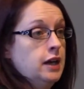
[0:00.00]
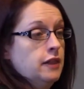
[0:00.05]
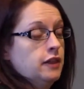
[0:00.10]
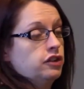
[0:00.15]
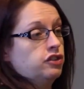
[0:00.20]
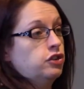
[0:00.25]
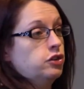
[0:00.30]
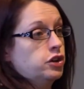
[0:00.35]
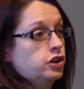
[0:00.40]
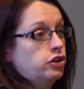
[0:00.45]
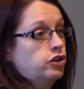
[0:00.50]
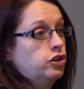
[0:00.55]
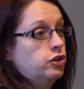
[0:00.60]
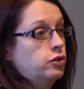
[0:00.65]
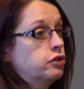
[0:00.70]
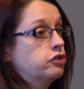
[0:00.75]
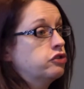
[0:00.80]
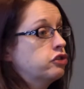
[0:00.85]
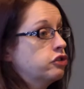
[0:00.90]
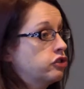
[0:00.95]
that you can
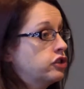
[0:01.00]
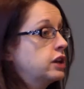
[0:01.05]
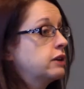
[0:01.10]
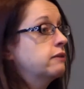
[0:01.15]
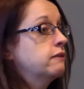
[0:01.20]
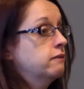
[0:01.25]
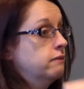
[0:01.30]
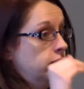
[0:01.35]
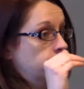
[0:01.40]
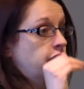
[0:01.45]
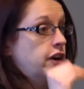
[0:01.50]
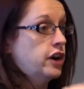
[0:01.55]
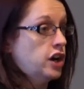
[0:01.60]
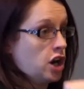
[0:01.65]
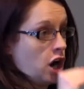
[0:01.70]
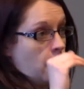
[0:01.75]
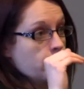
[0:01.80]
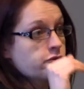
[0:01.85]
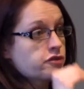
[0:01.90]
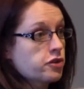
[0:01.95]
is just get very
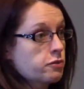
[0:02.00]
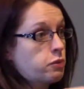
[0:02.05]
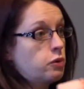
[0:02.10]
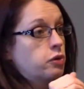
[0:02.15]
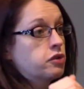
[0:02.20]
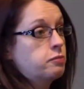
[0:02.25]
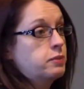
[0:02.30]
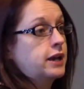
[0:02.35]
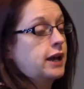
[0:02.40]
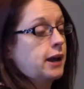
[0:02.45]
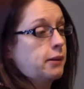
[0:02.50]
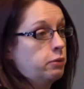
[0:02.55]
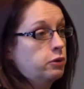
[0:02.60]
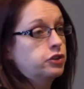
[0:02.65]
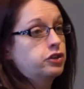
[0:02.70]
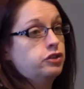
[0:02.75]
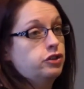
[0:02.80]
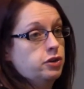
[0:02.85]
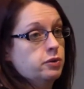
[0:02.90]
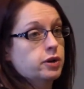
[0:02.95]
comfortable with being
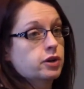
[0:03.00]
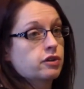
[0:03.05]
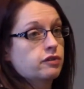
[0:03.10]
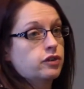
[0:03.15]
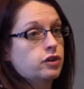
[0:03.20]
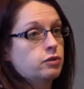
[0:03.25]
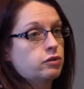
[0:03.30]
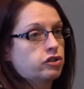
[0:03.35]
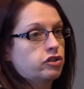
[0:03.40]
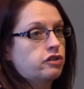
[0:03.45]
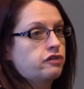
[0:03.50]
able to do interviews.